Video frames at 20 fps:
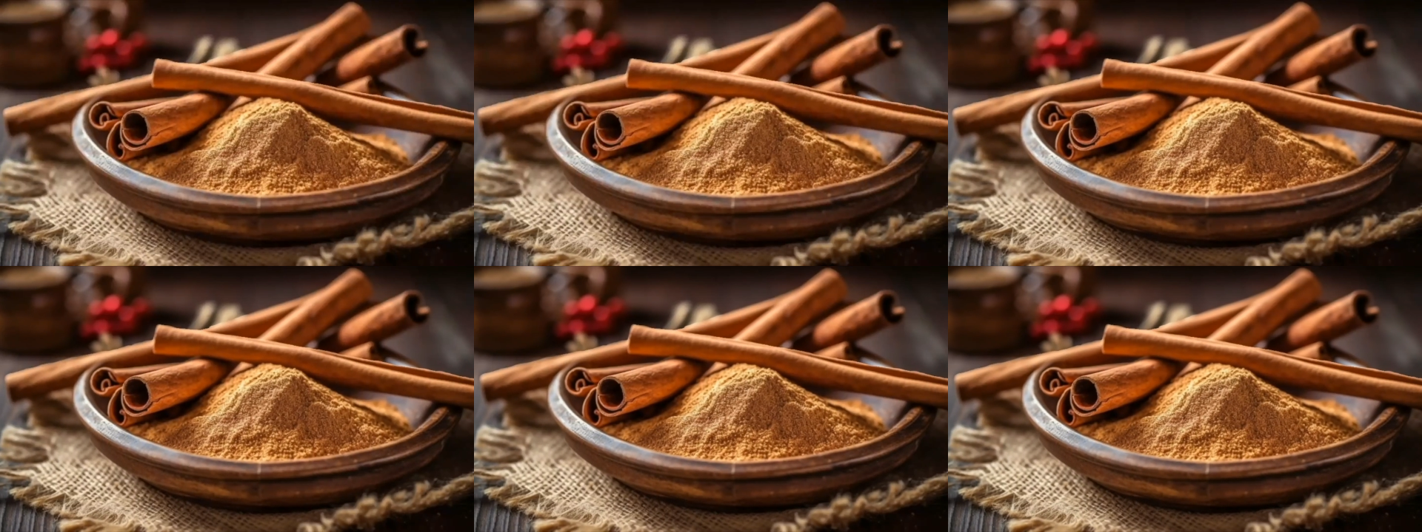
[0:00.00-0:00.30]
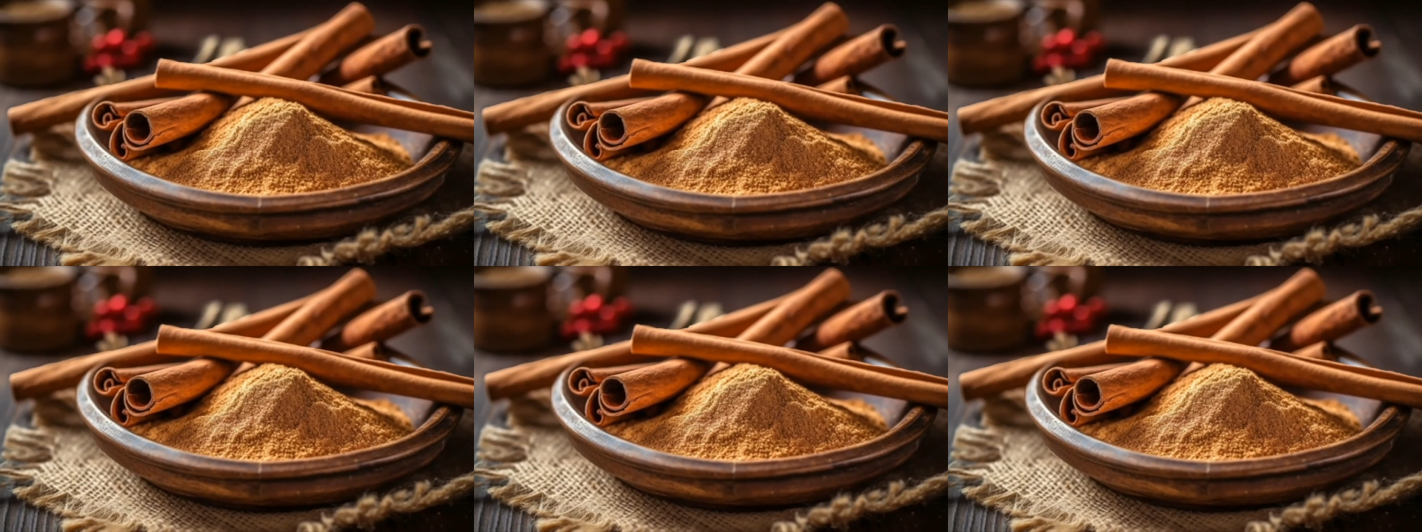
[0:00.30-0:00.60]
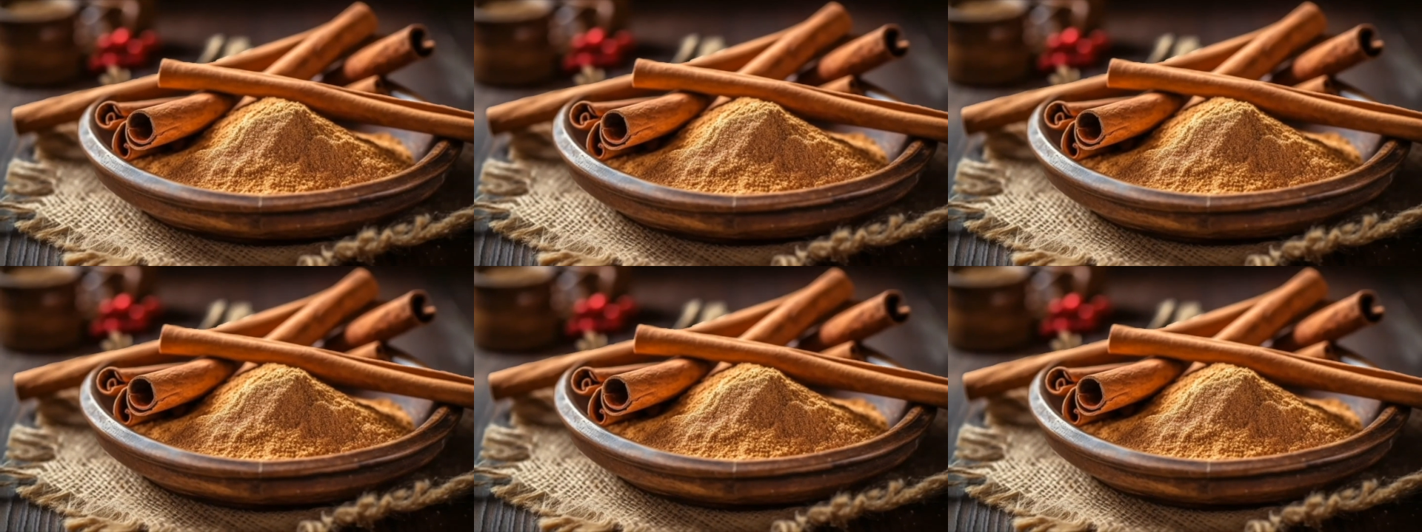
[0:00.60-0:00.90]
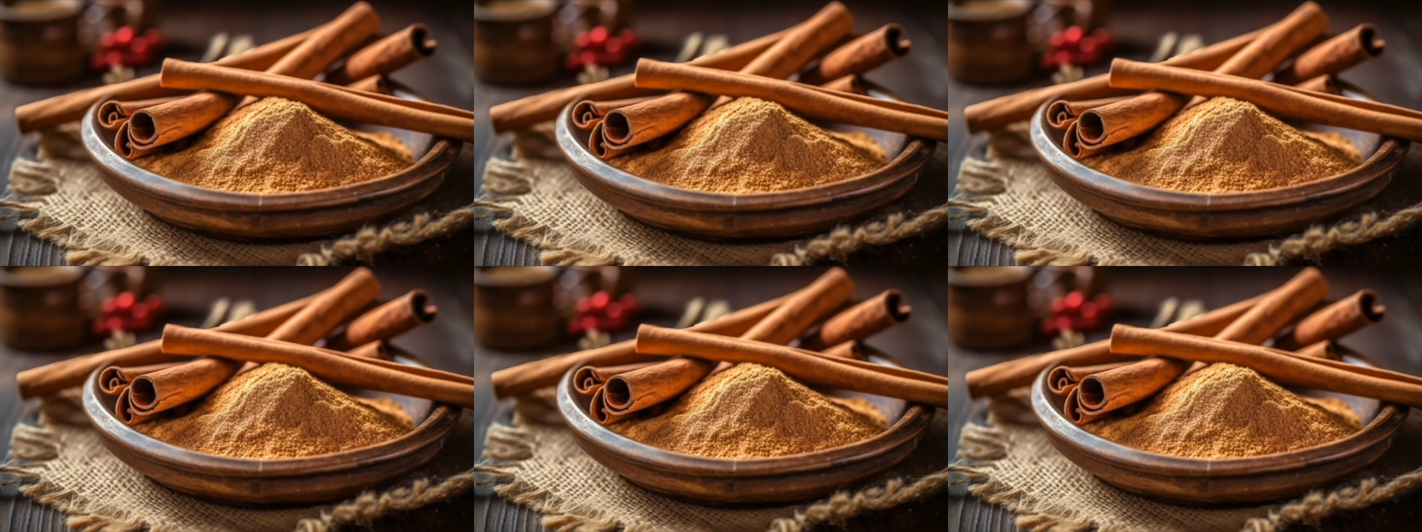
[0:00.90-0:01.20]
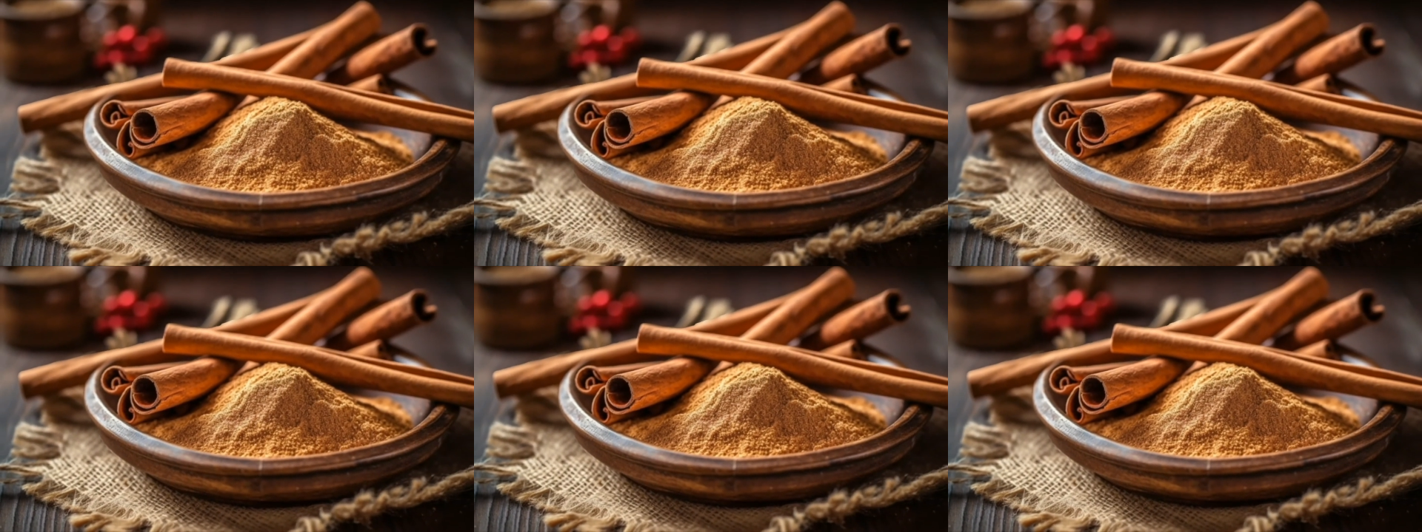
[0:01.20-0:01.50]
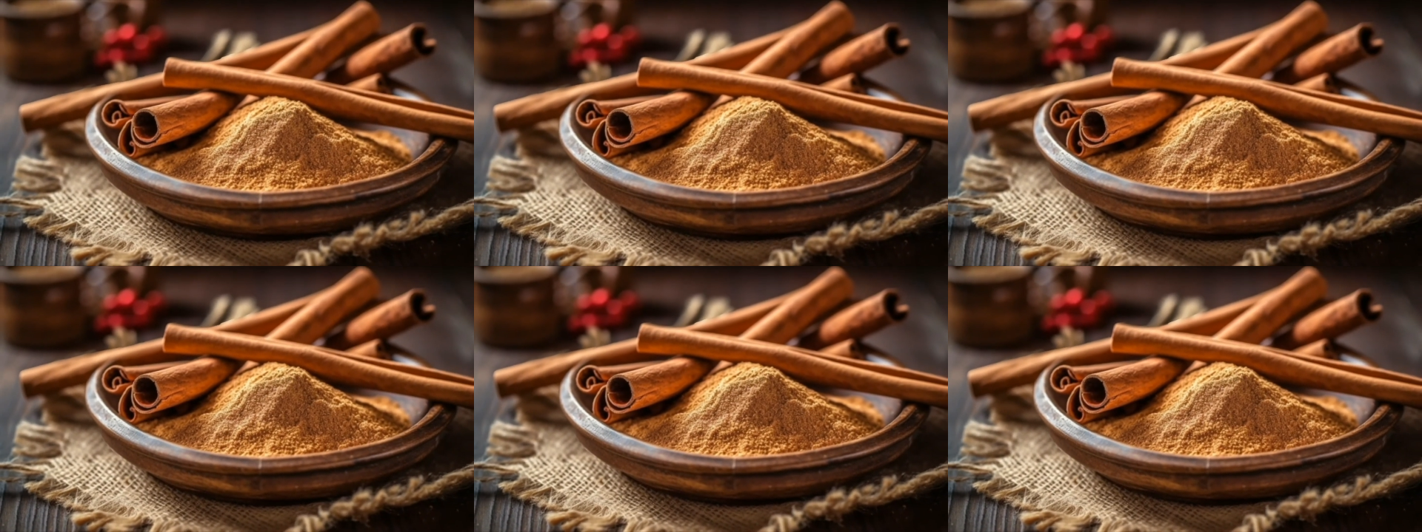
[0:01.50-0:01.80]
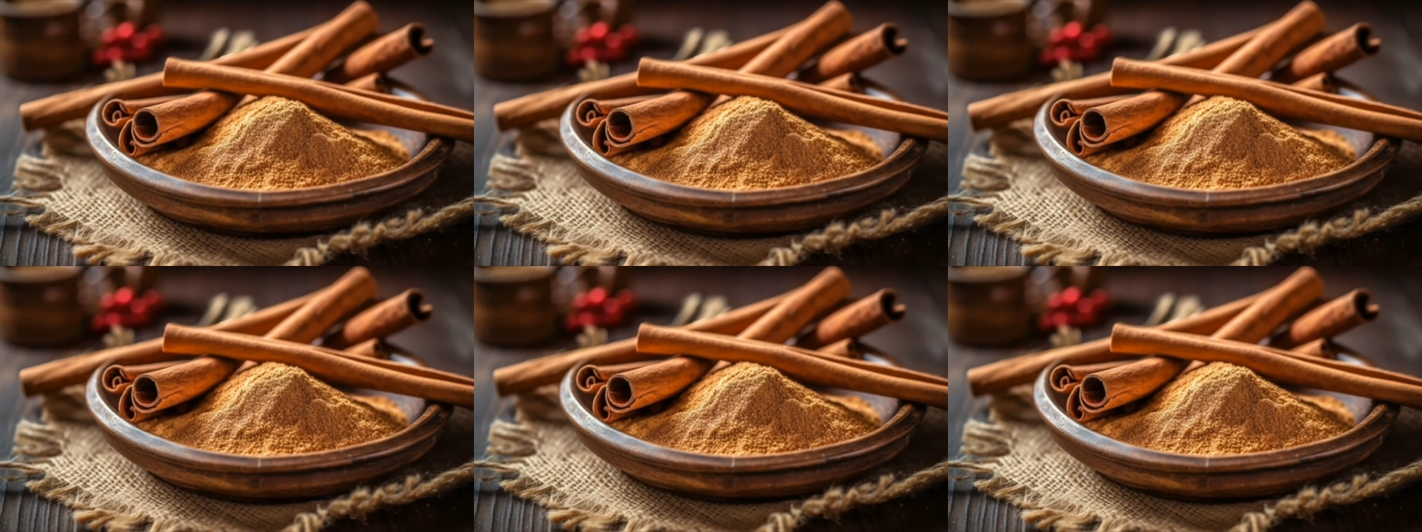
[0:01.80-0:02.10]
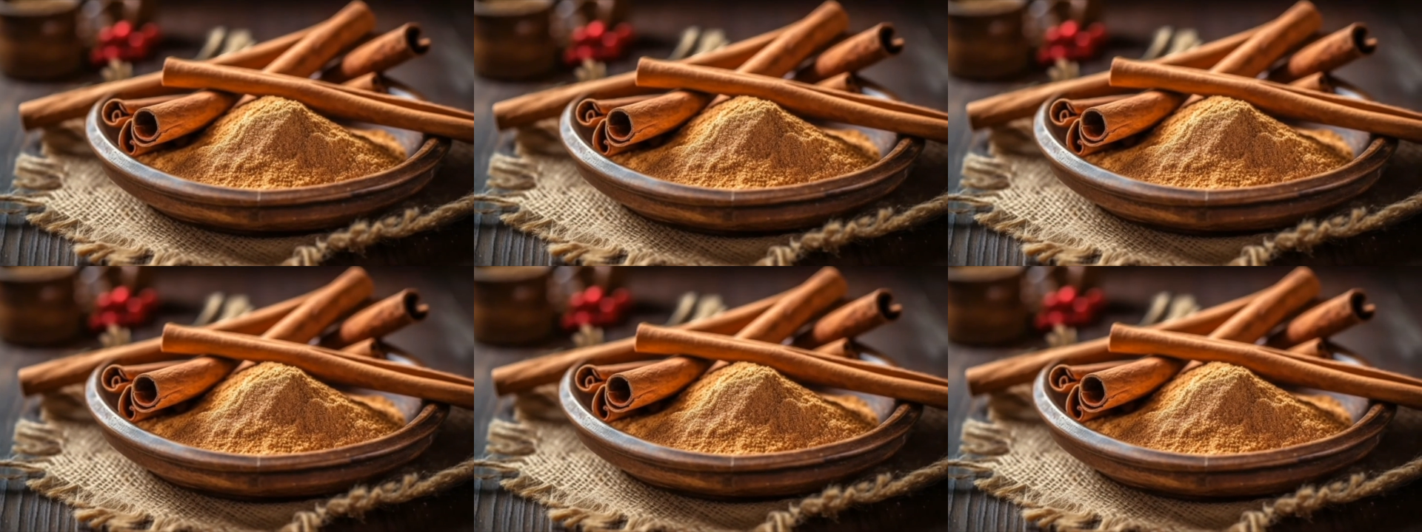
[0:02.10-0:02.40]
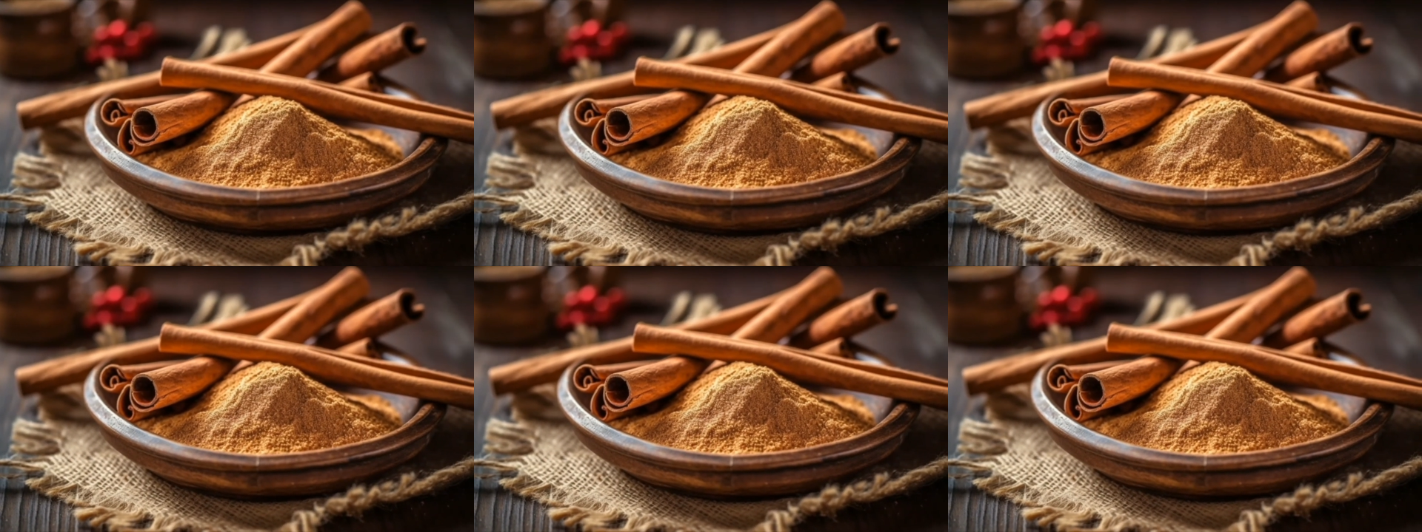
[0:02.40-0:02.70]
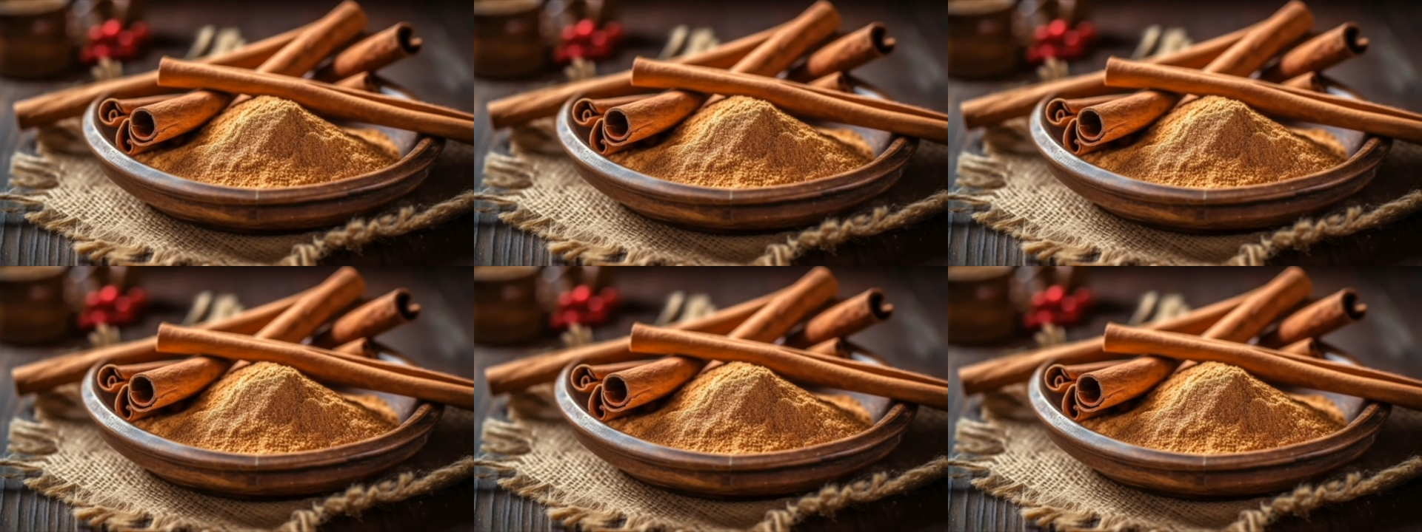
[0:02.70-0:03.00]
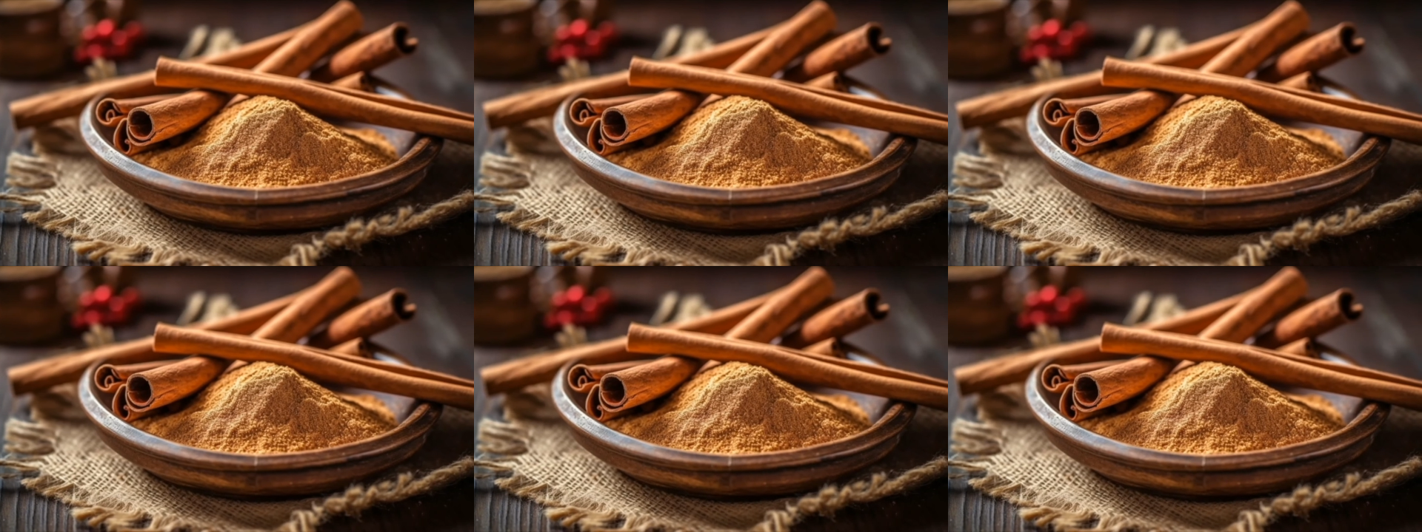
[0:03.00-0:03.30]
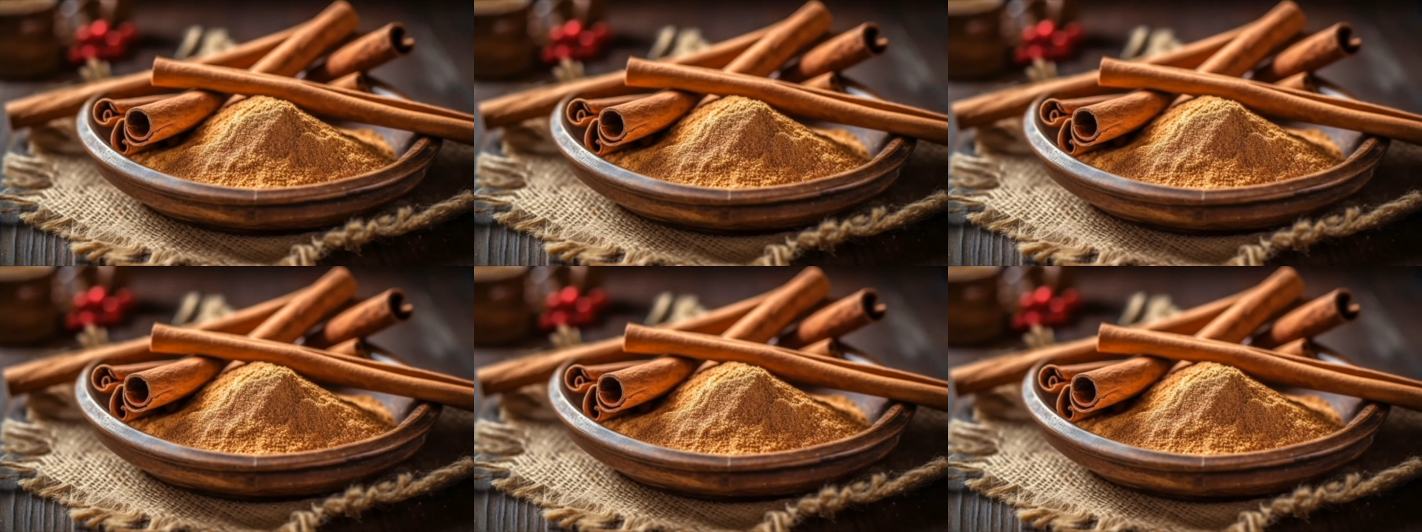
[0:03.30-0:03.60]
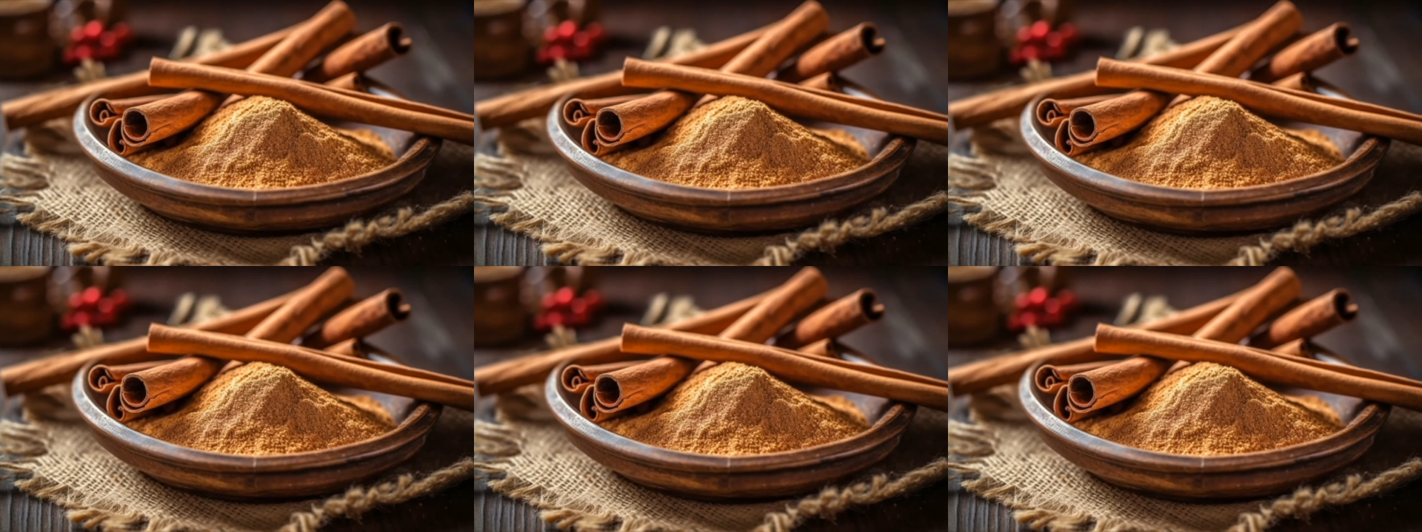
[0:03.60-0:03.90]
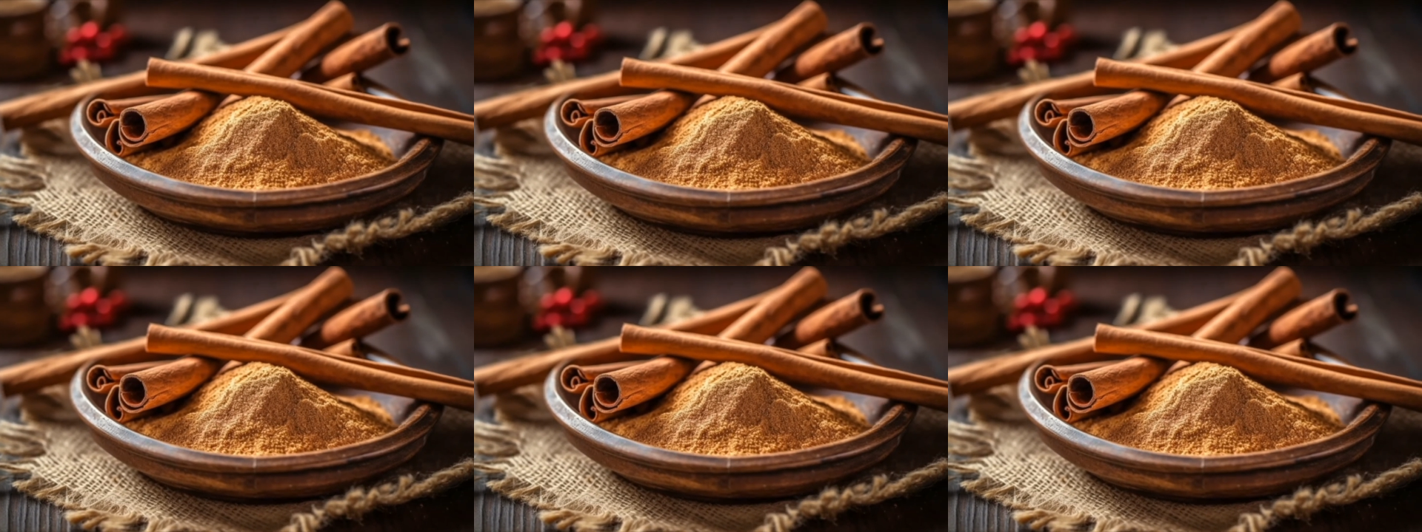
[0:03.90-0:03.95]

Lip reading: (no speaker visible)